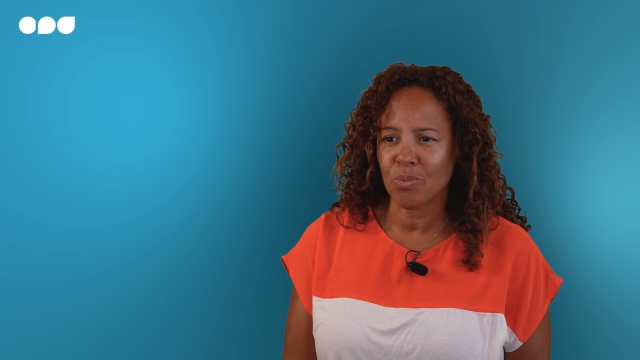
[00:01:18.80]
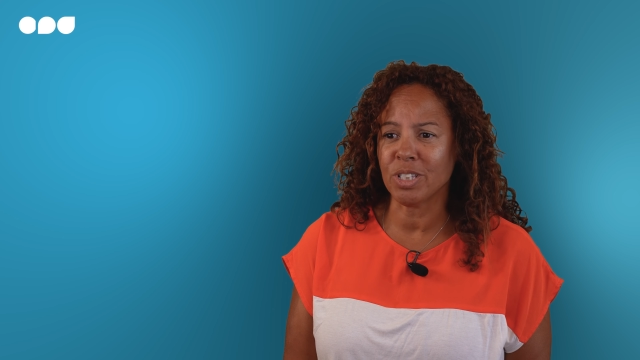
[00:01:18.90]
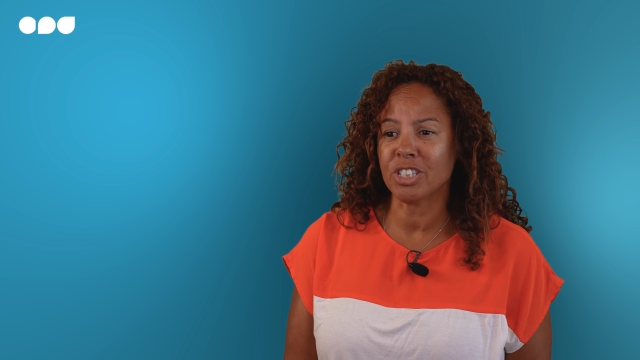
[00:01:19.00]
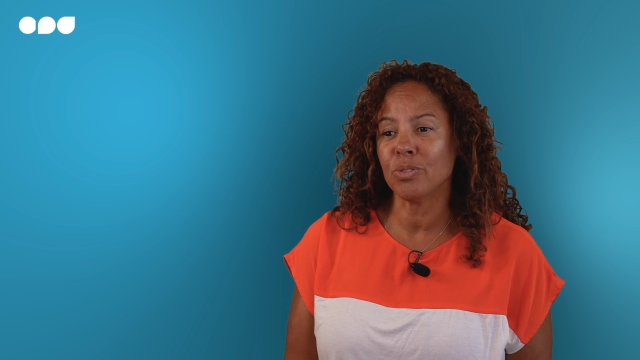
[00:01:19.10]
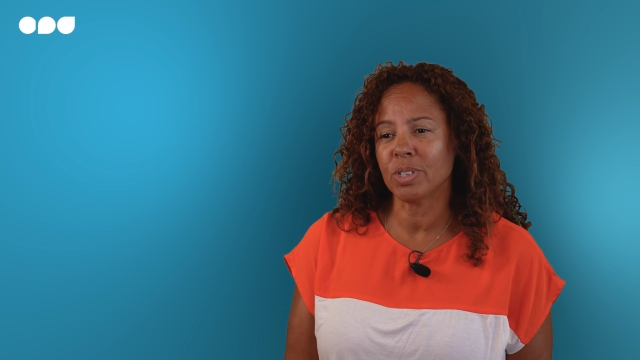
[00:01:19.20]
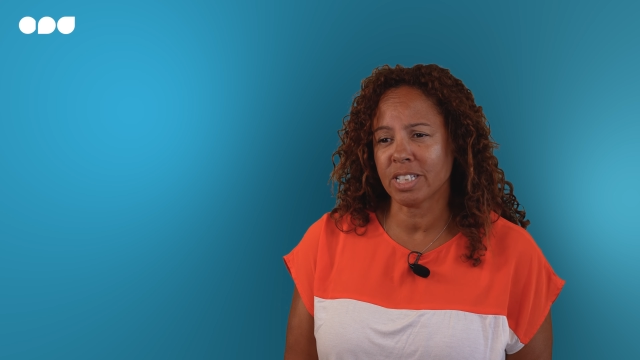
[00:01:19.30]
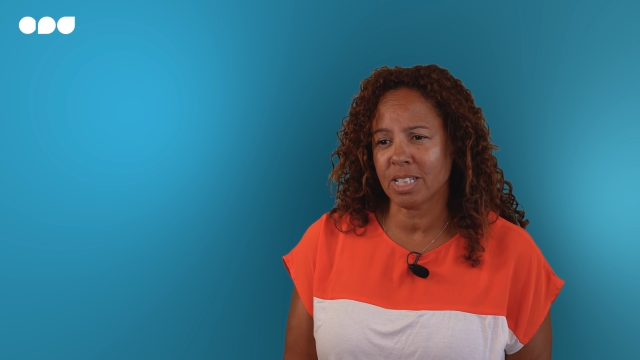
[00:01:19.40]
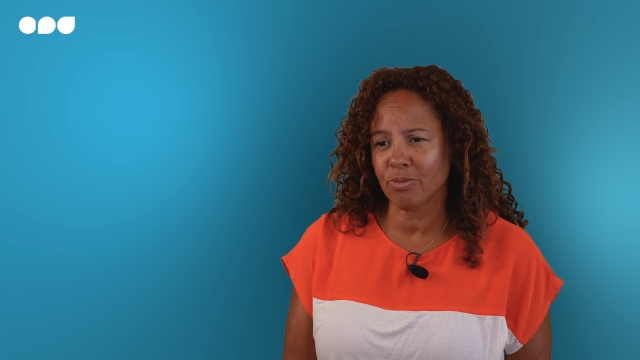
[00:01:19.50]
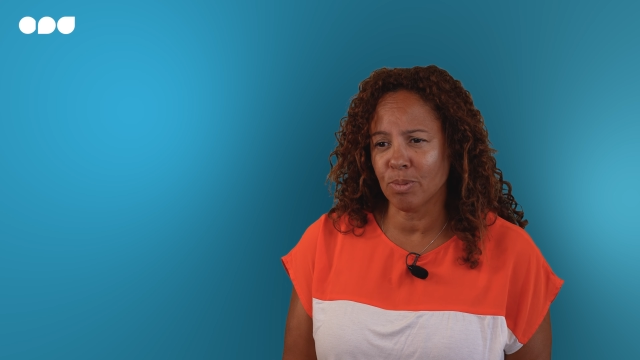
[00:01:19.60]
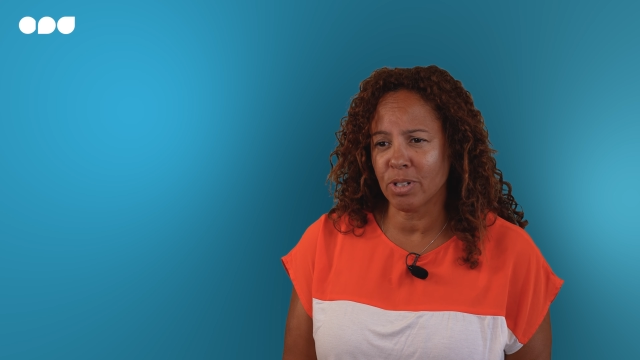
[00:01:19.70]
We don't get
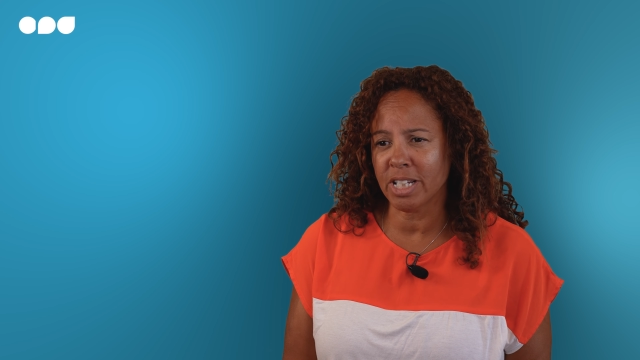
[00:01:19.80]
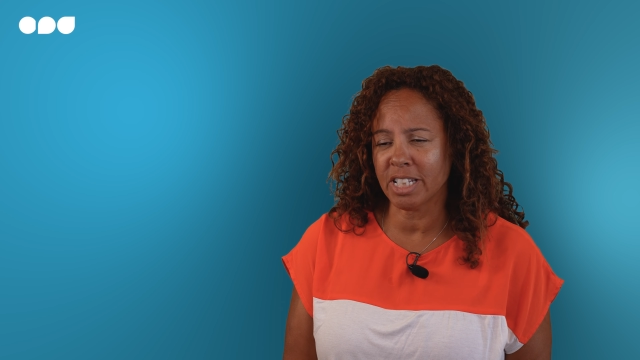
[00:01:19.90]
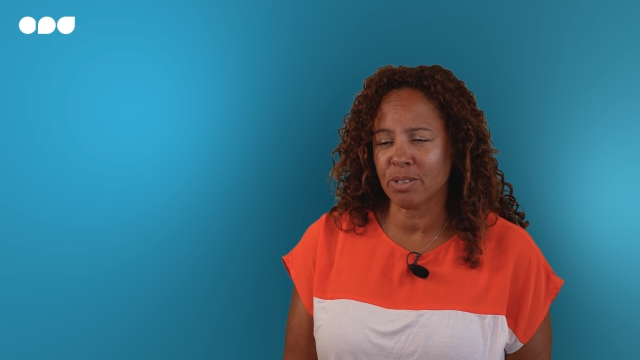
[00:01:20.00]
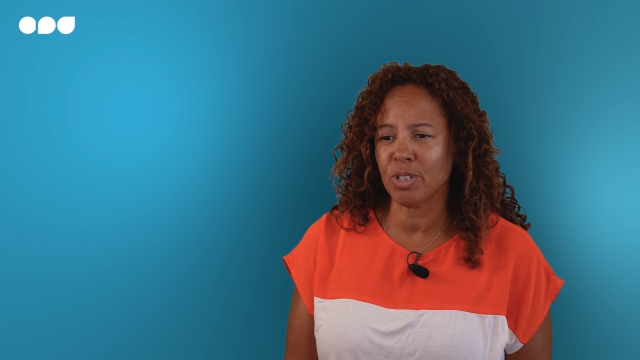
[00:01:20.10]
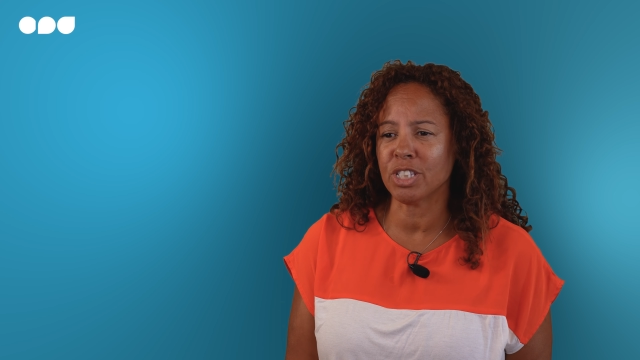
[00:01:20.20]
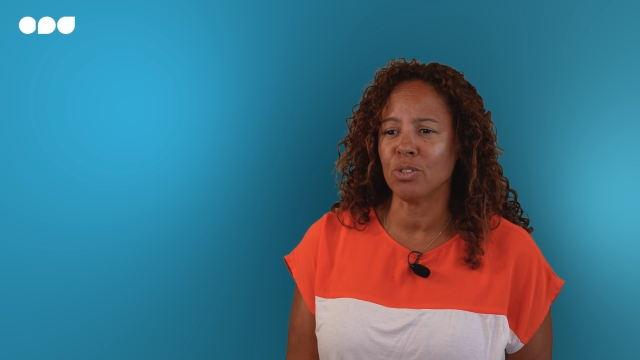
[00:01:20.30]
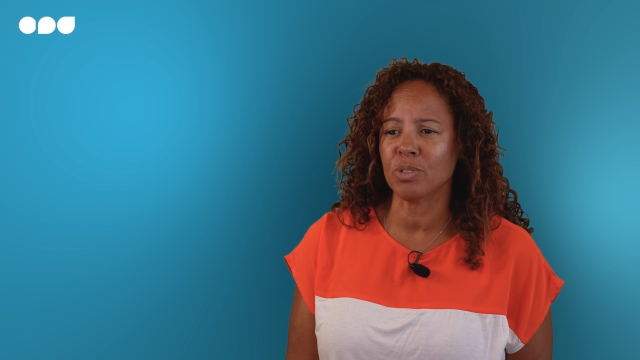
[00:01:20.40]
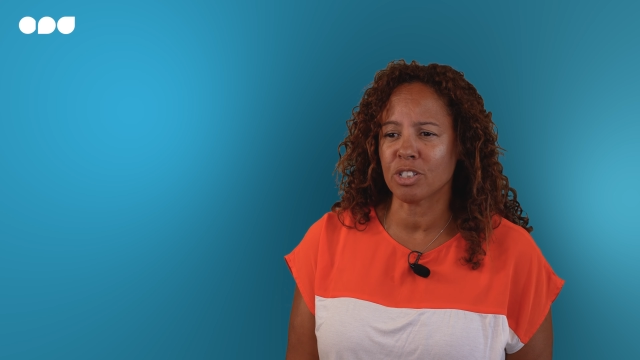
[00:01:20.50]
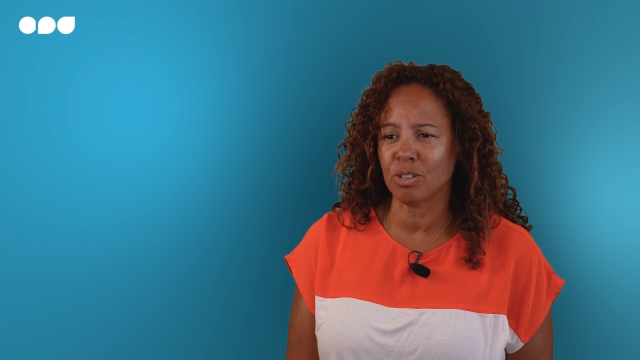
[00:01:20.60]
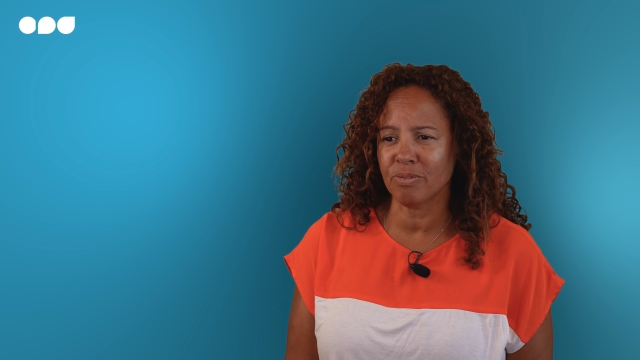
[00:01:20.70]
up for breaks. We
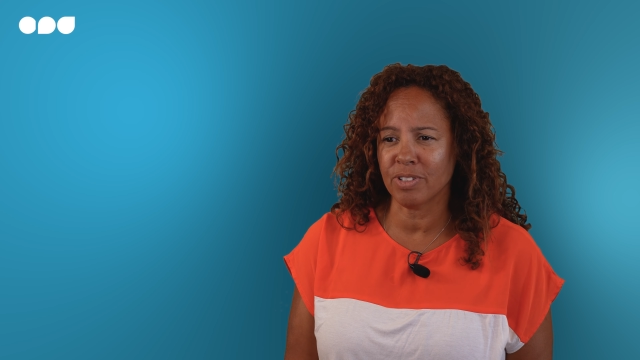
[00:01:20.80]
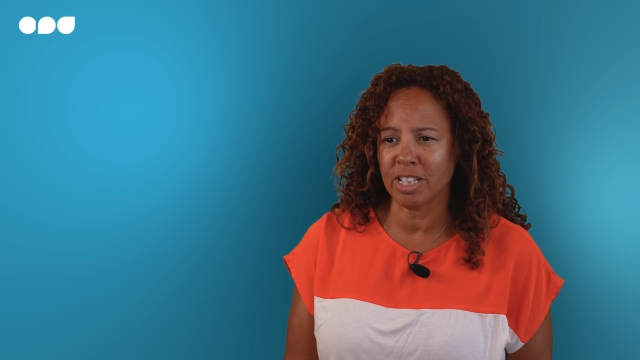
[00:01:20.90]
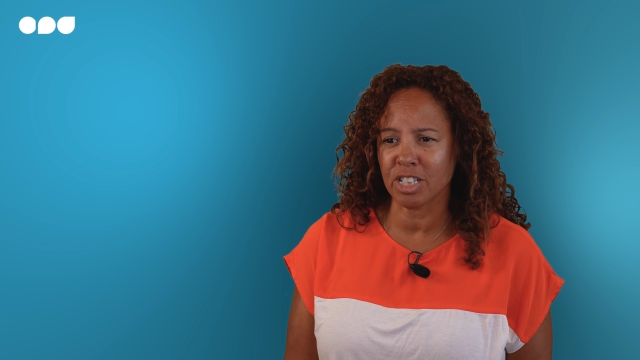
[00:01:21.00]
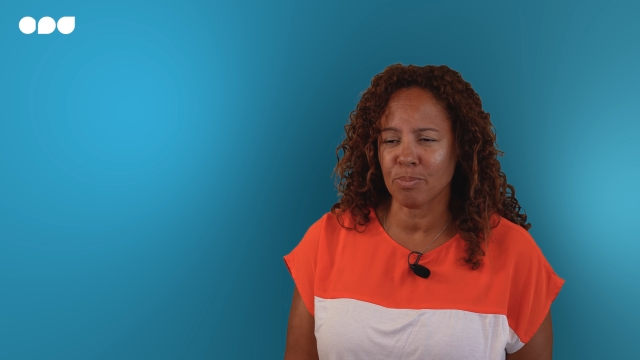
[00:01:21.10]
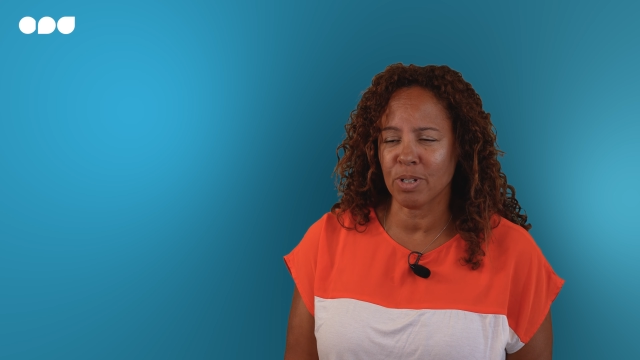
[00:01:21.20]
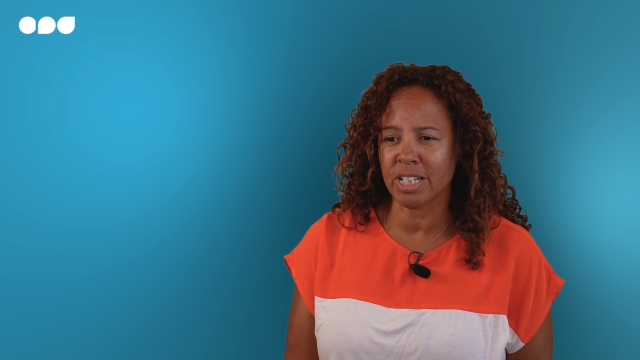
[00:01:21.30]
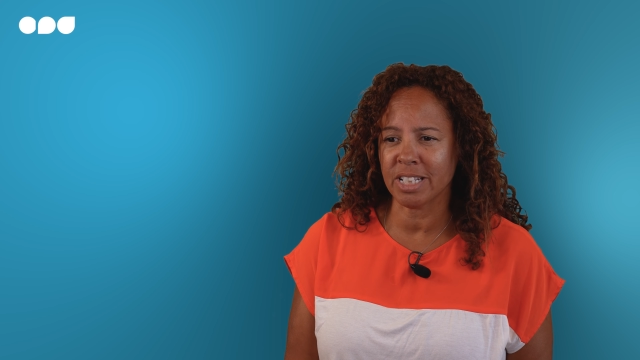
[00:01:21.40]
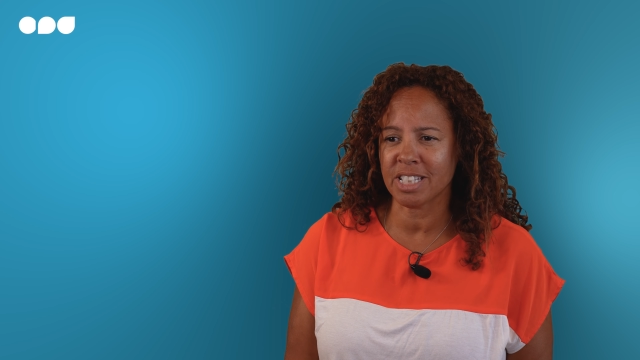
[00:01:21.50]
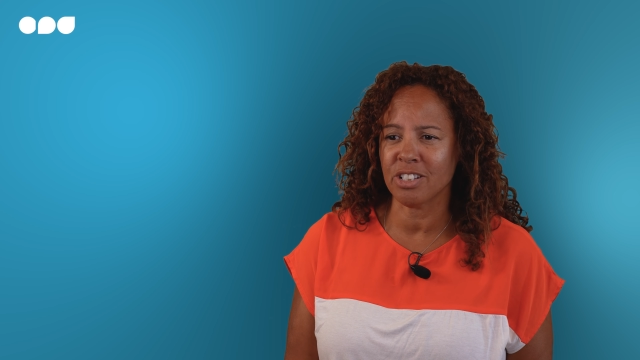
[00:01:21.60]
don't stop for lunch breaks.